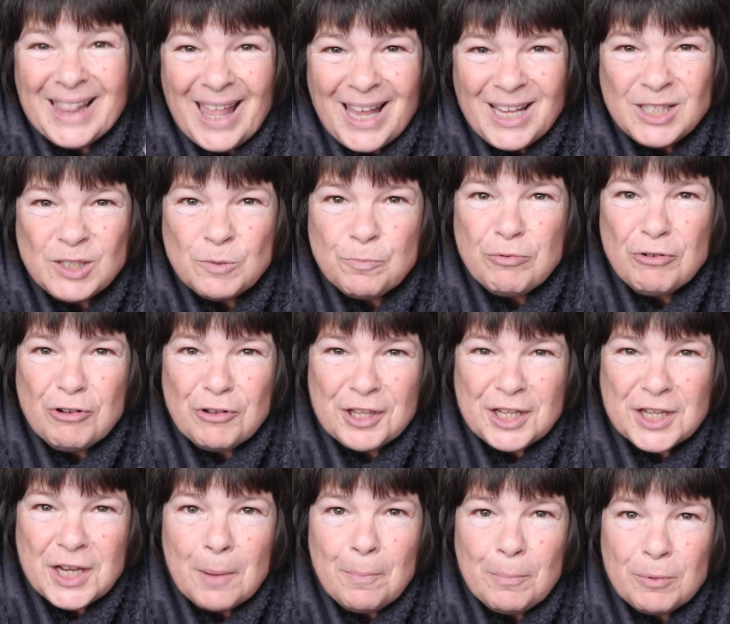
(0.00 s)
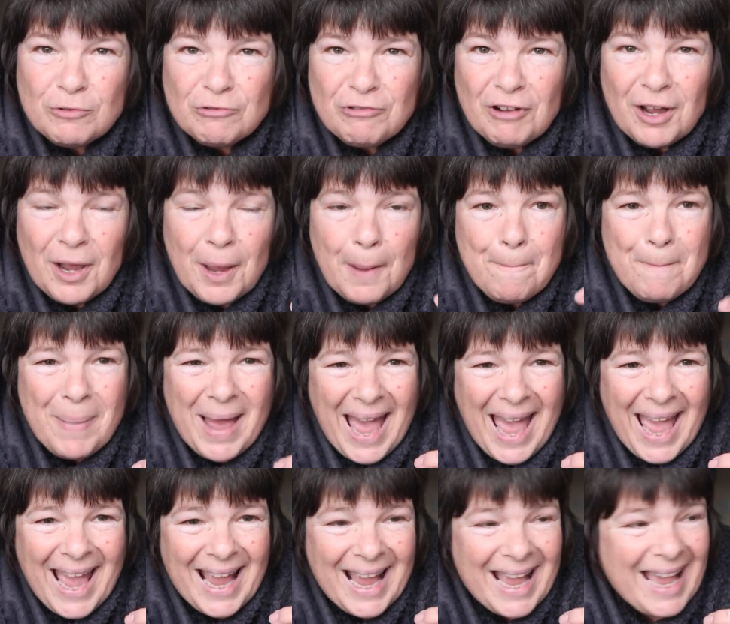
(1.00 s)
Glenn's brought the tumble dryer
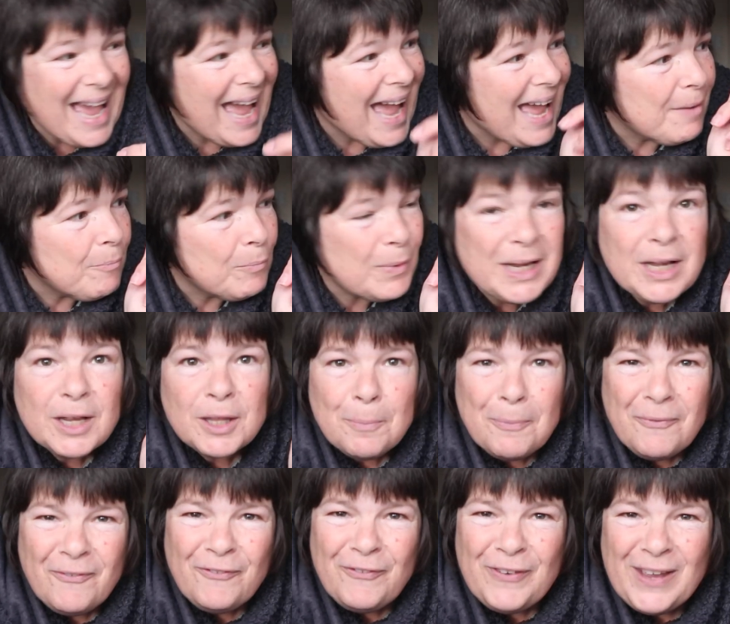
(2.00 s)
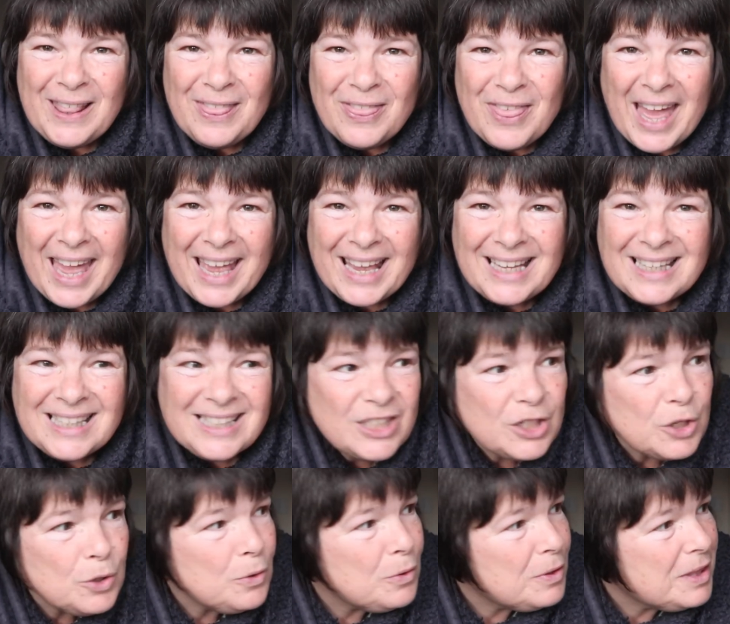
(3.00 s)
back and we're going to fit that
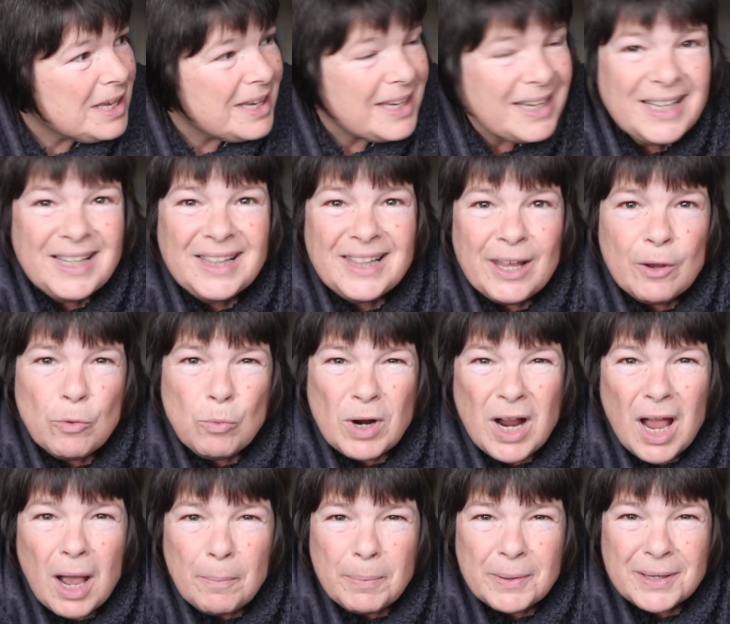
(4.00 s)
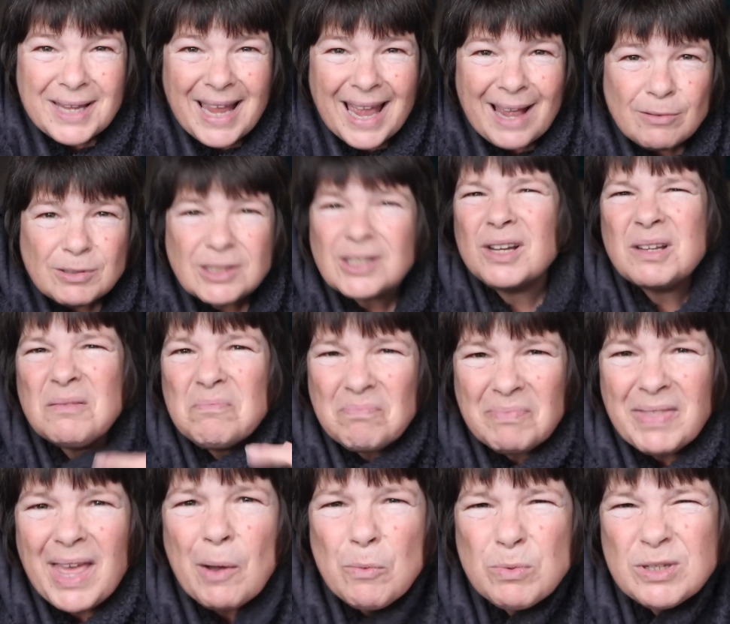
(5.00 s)
into the little cupboard outside.
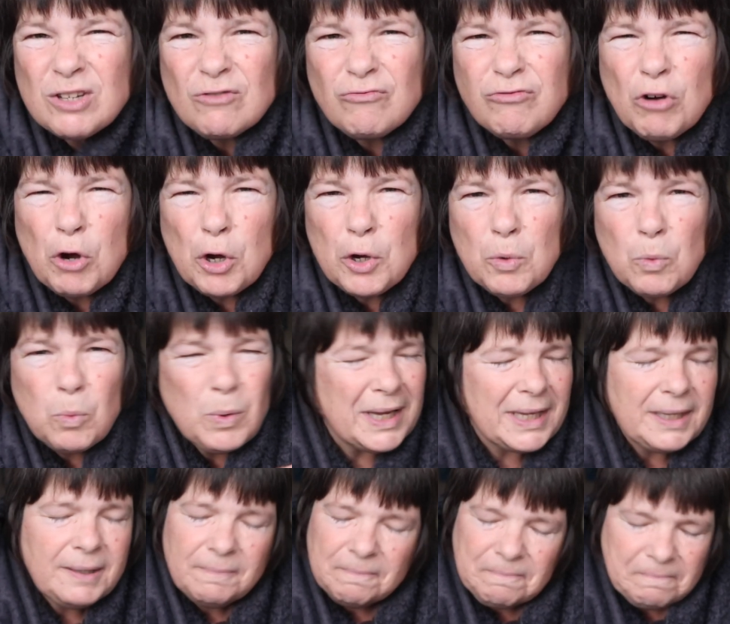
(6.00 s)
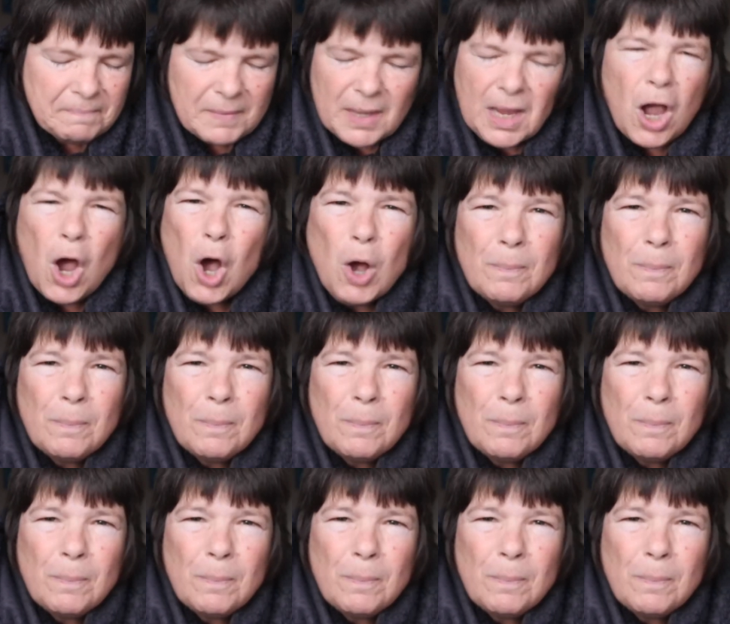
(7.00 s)
That was a royal wee. Yeah.